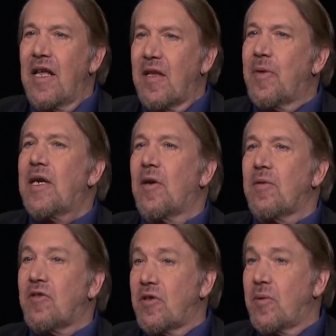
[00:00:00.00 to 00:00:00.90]
that we
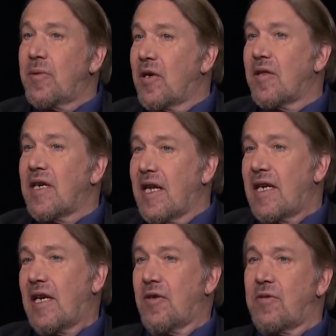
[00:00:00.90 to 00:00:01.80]
don't do, and we don't think
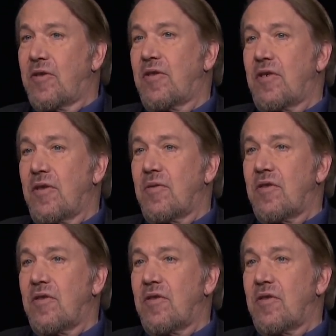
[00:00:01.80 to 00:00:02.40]
any country should do.